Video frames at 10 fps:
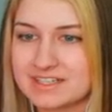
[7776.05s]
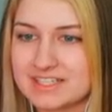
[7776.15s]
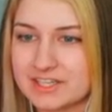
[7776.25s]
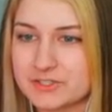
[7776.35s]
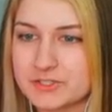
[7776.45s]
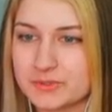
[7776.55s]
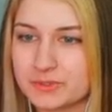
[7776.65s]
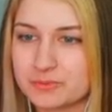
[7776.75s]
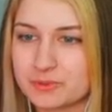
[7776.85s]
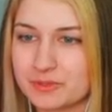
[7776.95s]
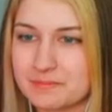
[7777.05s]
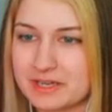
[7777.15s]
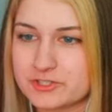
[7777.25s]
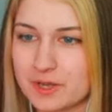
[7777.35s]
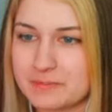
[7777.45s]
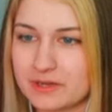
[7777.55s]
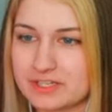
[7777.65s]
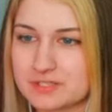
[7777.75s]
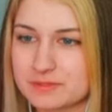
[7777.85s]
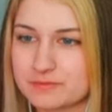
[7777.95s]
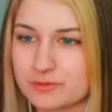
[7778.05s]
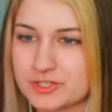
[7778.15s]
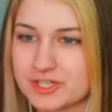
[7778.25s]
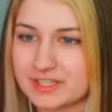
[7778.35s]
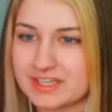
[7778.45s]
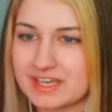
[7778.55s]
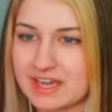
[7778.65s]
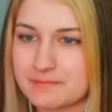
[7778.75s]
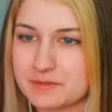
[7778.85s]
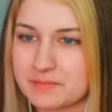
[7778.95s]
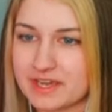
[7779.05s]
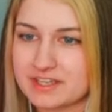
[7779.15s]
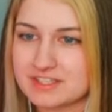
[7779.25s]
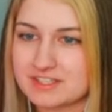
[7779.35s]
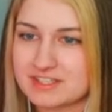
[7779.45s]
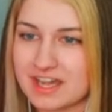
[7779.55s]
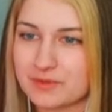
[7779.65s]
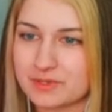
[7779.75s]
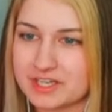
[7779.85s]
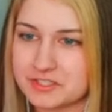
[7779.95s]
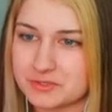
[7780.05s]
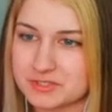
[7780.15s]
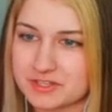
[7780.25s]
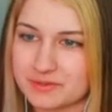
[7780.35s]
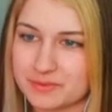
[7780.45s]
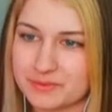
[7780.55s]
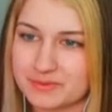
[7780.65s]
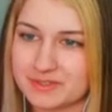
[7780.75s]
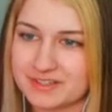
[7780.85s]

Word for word: take the solo role at my job nowadays, and unfortunately, I'm the best at what I do, so they won't